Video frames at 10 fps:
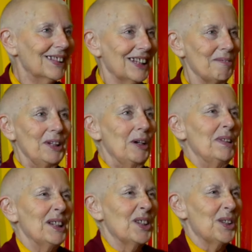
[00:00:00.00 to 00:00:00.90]
That we never
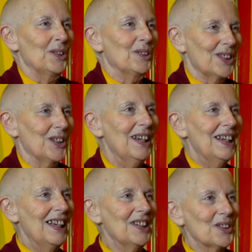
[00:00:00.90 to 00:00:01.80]
used to talk to
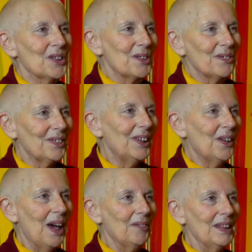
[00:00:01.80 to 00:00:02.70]
and sort of, you
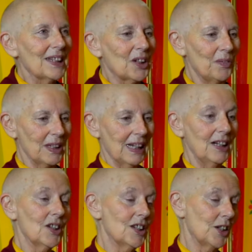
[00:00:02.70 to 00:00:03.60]
know, have these
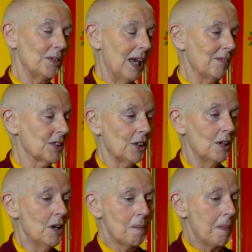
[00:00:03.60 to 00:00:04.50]
conversations that we have. So
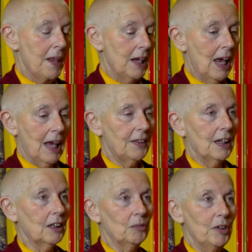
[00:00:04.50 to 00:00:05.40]
yeah, I
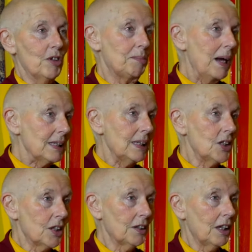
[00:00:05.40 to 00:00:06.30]
think we respect
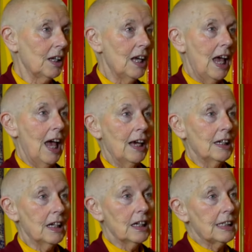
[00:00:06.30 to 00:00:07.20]
each other
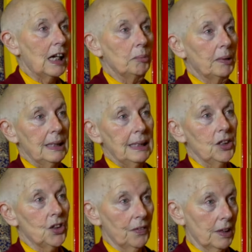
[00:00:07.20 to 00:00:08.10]
and celebrate
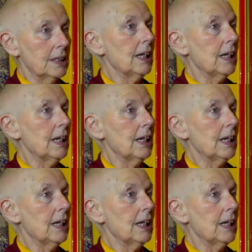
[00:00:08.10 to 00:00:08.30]
each other's